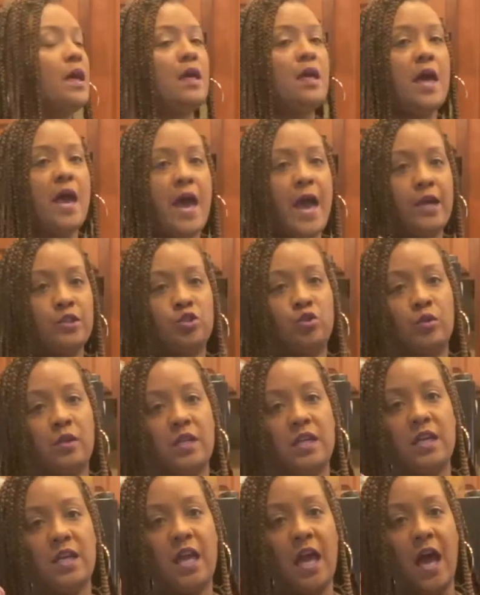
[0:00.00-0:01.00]

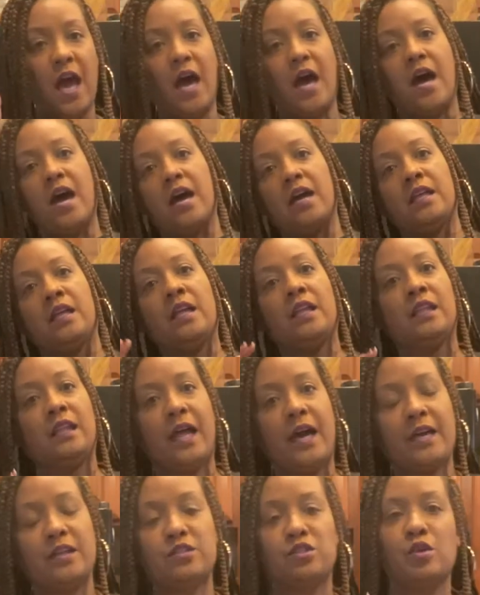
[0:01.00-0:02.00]
Actually, I
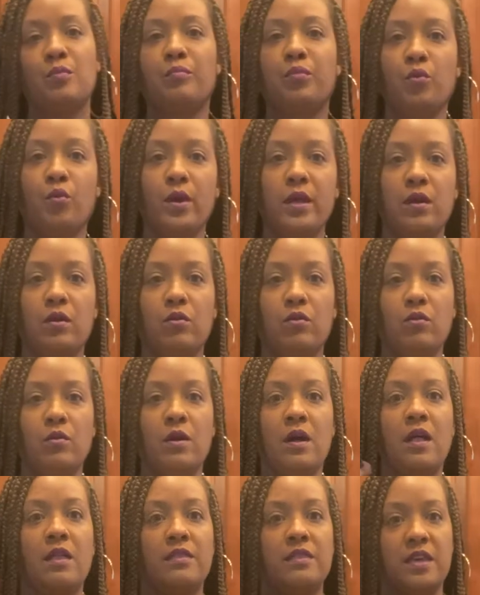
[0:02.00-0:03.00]
like to boil
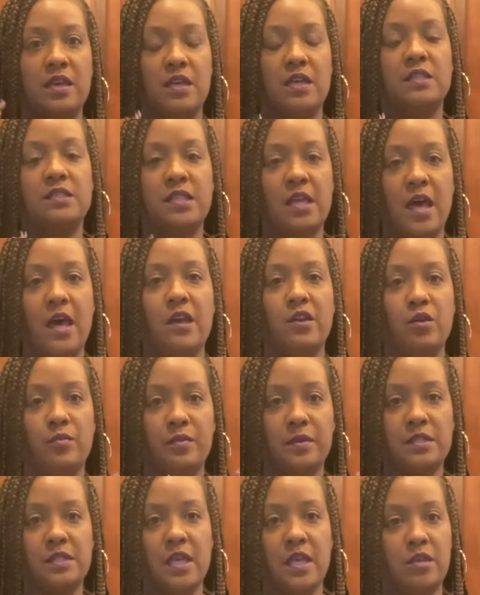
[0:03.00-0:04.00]
the entire
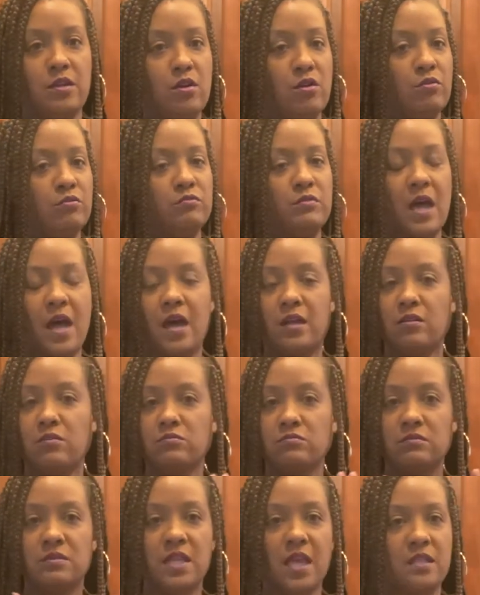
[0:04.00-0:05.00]
potato. I
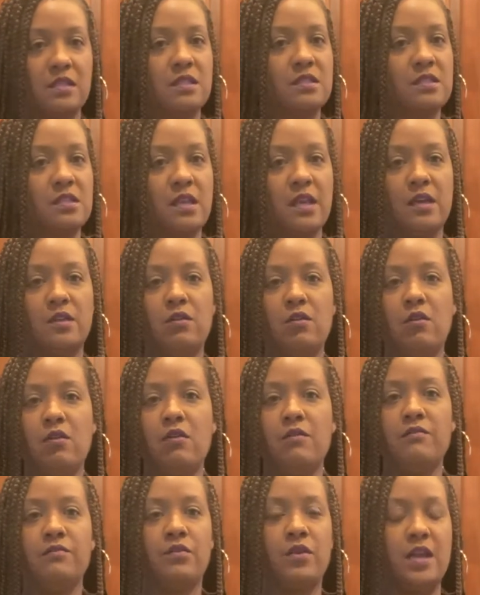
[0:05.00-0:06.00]
don't take the skin
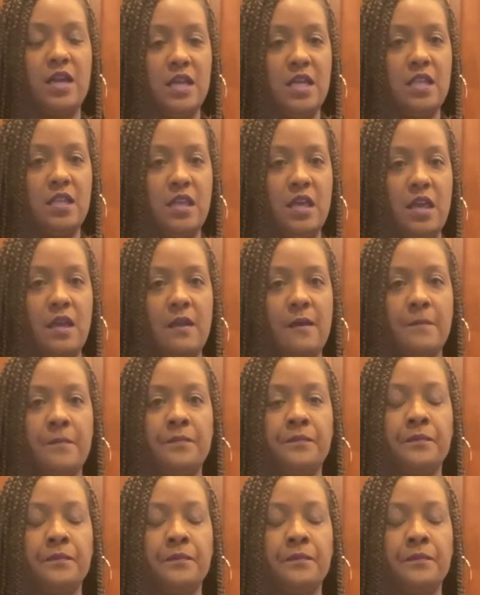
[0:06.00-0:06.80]
off or anything.